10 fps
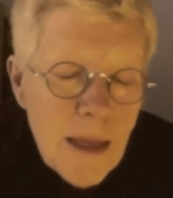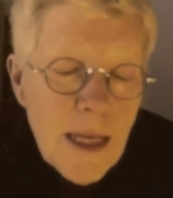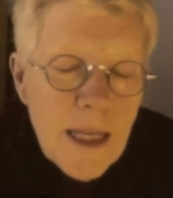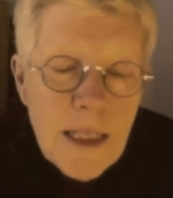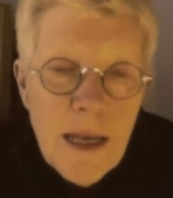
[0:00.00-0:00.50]

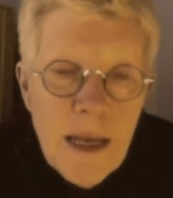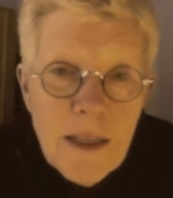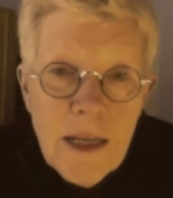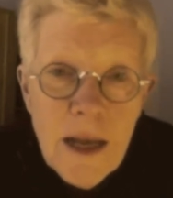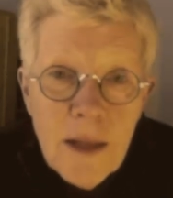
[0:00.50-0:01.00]
That's the
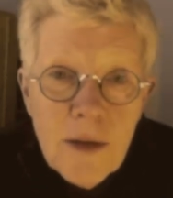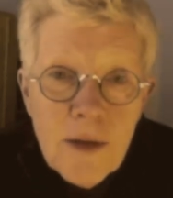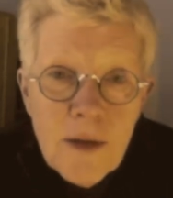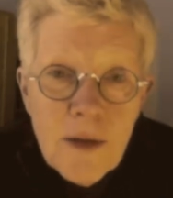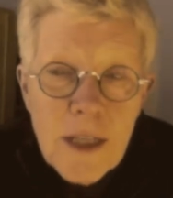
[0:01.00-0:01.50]
lesson I learned.
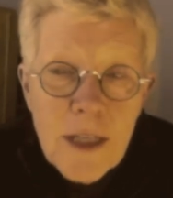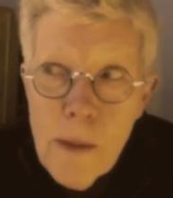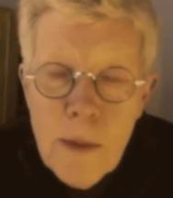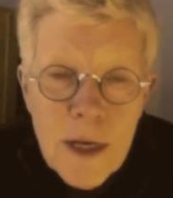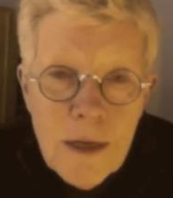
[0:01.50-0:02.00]
It's
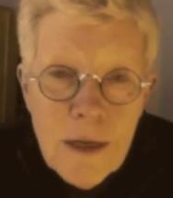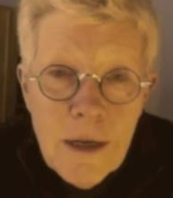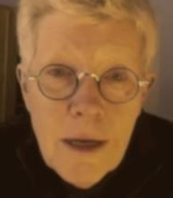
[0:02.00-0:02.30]
humbling,